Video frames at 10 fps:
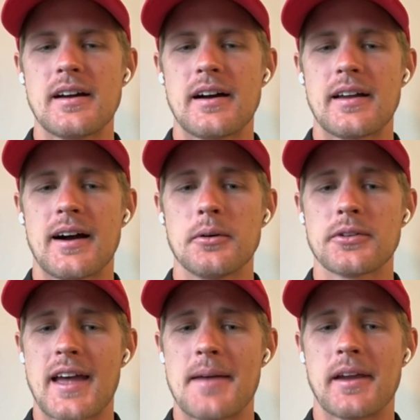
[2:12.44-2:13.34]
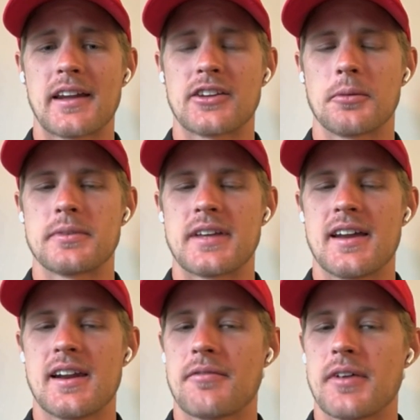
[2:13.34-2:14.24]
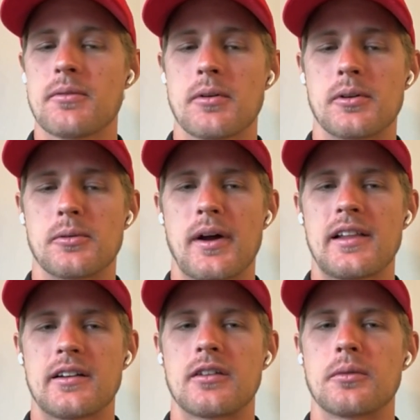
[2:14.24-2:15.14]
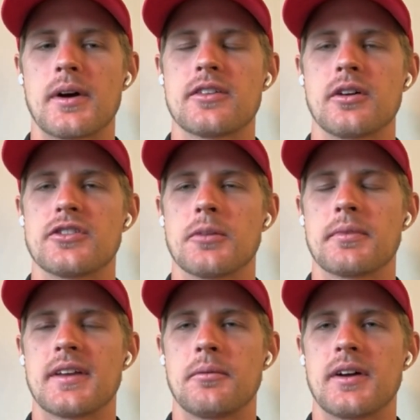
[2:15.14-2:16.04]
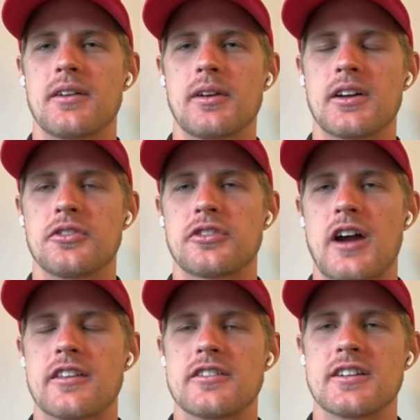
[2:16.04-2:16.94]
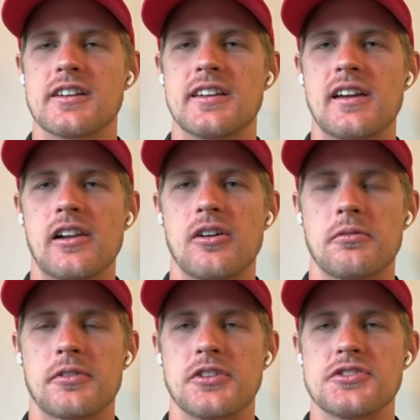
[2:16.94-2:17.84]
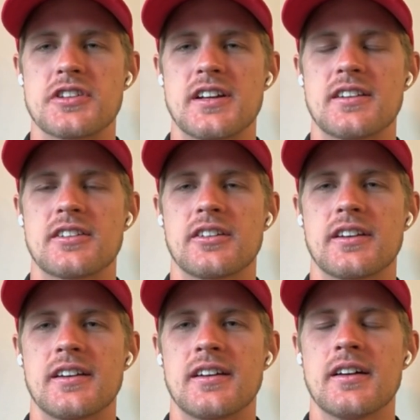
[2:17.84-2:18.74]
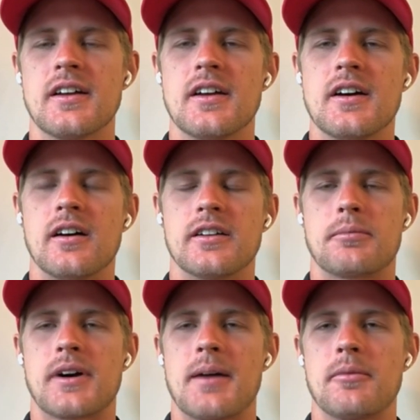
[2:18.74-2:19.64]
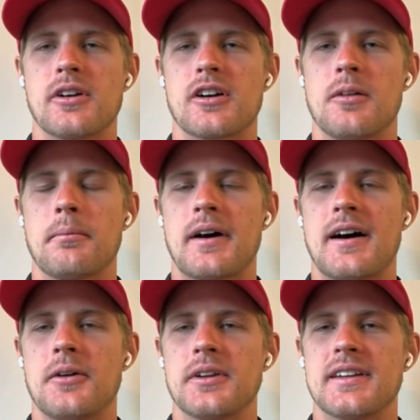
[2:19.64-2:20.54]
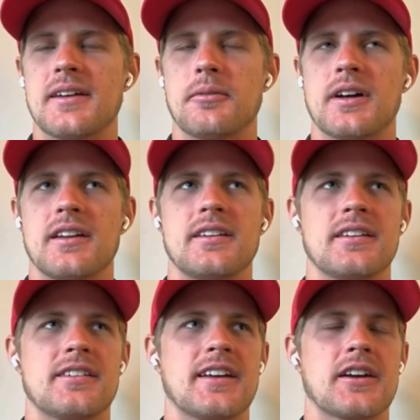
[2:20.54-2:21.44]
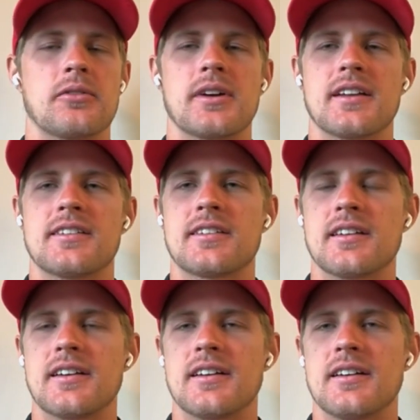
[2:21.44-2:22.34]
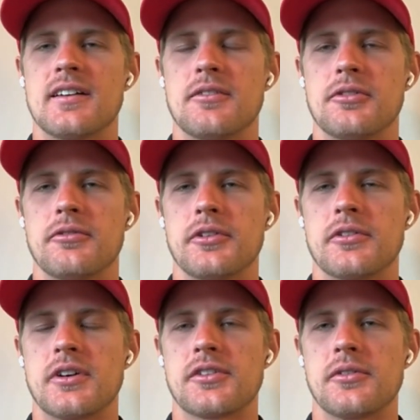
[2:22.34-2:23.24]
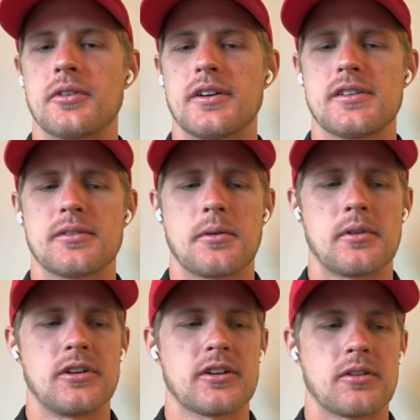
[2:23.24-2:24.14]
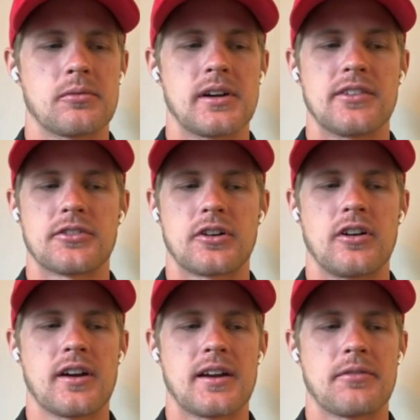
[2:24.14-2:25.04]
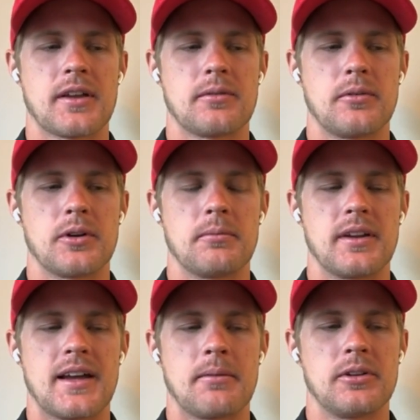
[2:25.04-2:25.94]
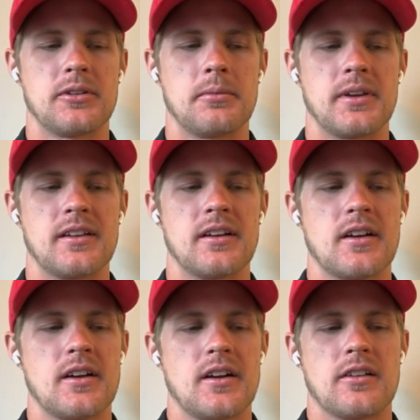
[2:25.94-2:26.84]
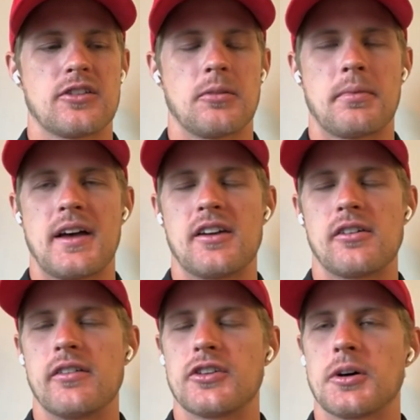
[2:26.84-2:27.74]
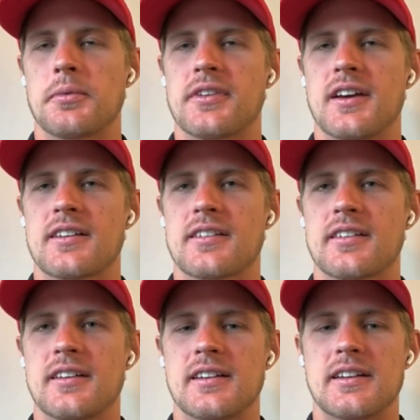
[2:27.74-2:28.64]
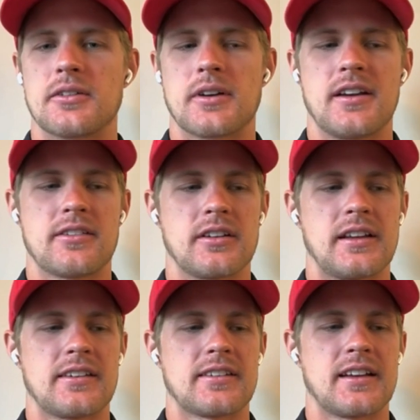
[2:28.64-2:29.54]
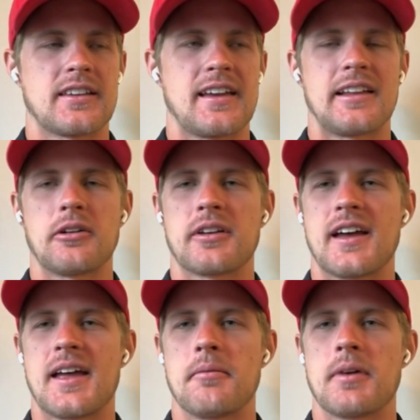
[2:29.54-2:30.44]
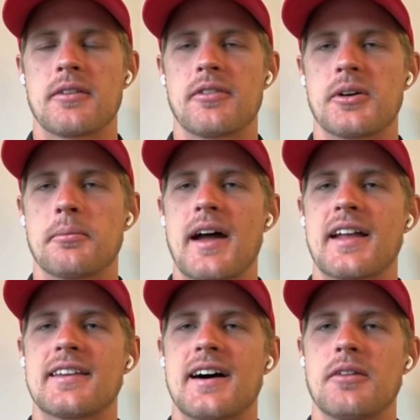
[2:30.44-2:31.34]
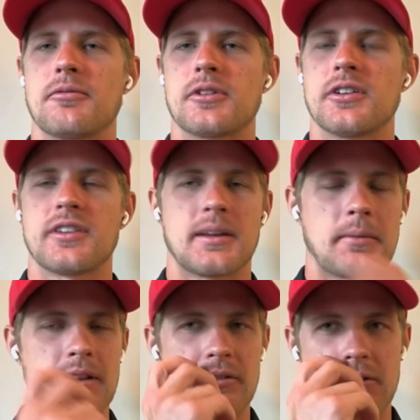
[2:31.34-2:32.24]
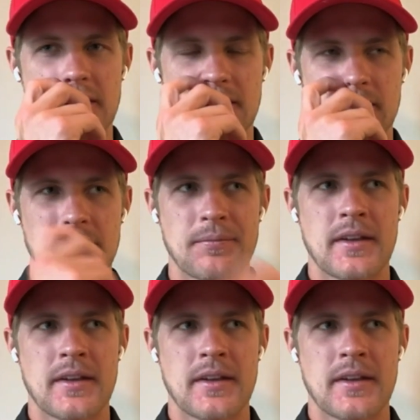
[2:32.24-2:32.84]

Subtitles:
I was aiming at a top 10, and I think we were well on our way to a top 10. We had a really good strategy, did a long first stint on the primary compound, and then we had sticker reds for the rest of the race. So we were looking really strong, and I think we would have been able to be top 8 or even top 6 in the race, unless that yellow came at a very bad time for us in the middle of the race.